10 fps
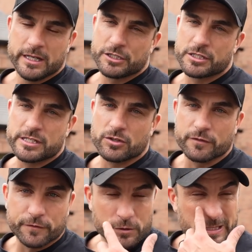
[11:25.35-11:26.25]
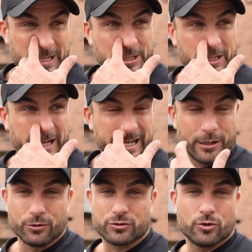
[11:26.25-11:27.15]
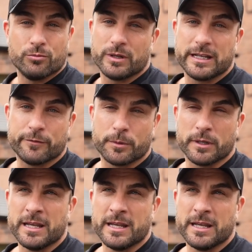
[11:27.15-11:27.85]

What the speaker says: As you see on the footage, he looks unbelievable.